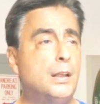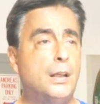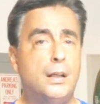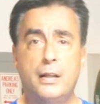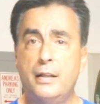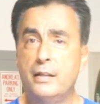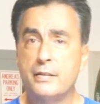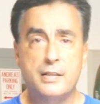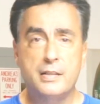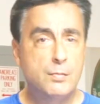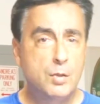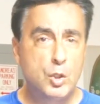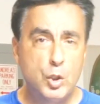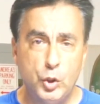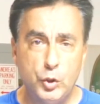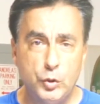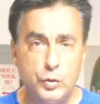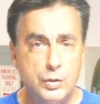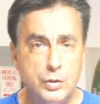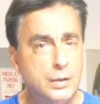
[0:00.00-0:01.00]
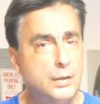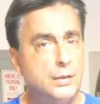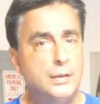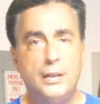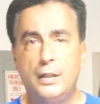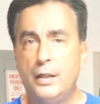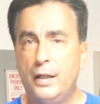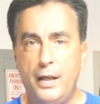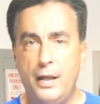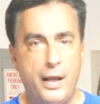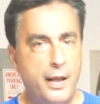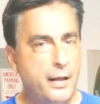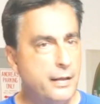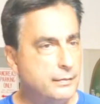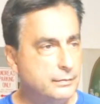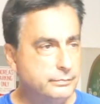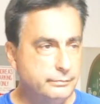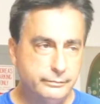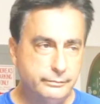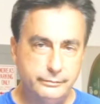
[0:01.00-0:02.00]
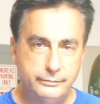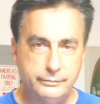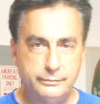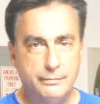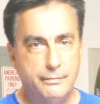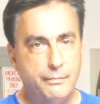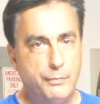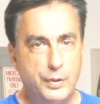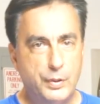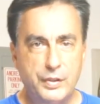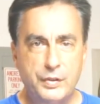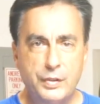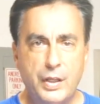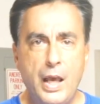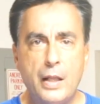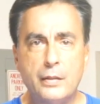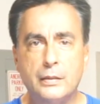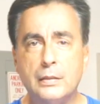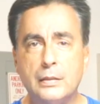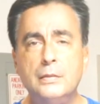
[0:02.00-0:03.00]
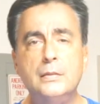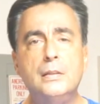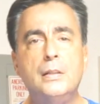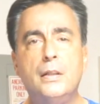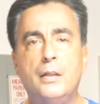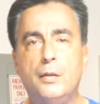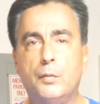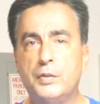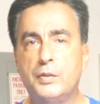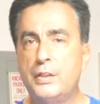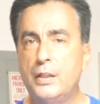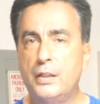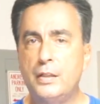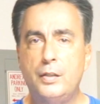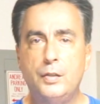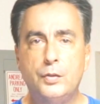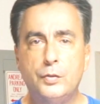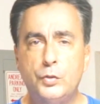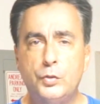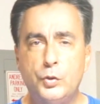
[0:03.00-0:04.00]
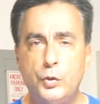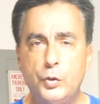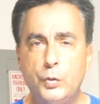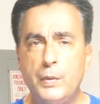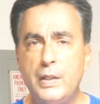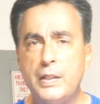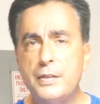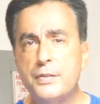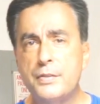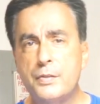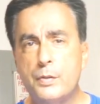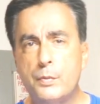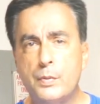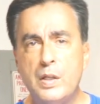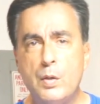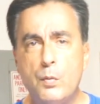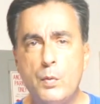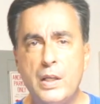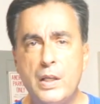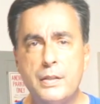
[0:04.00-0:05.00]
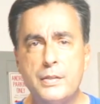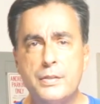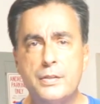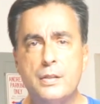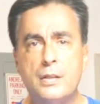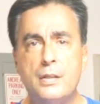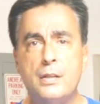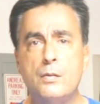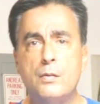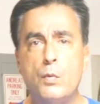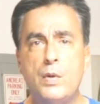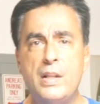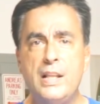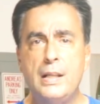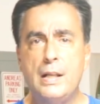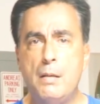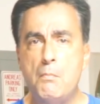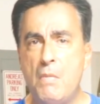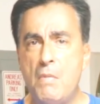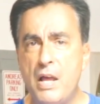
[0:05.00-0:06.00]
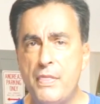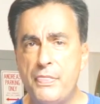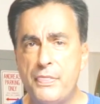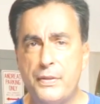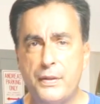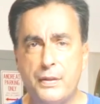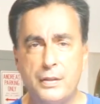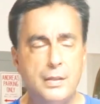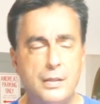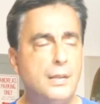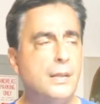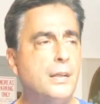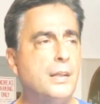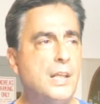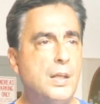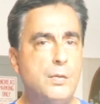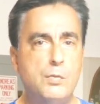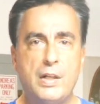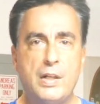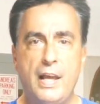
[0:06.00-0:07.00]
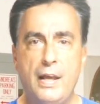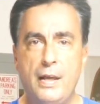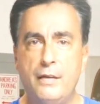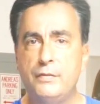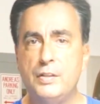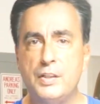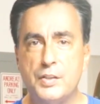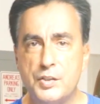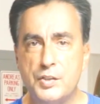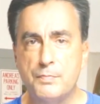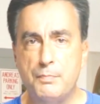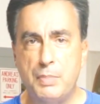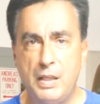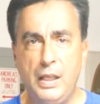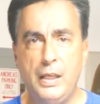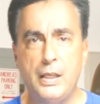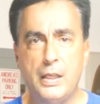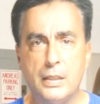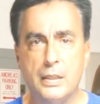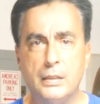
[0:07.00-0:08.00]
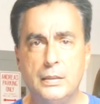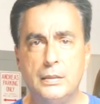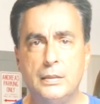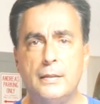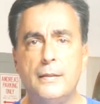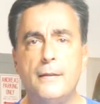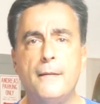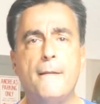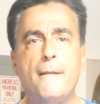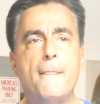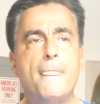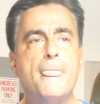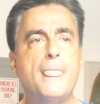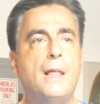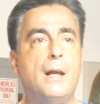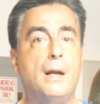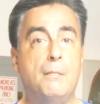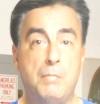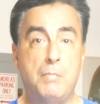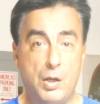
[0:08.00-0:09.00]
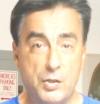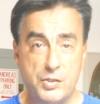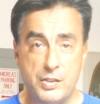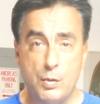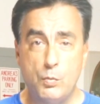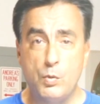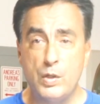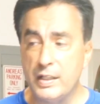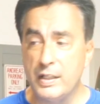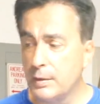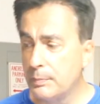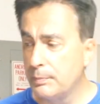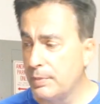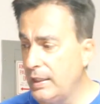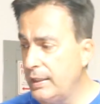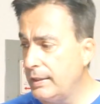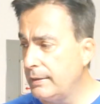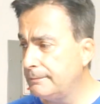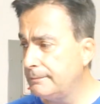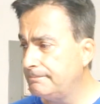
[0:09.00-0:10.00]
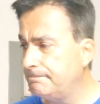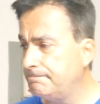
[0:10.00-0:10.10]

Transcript: get some glue, and put it together. It would take you 2 weeks, 3 weeks, and within a month you would have this plane, a balsa wood airplane,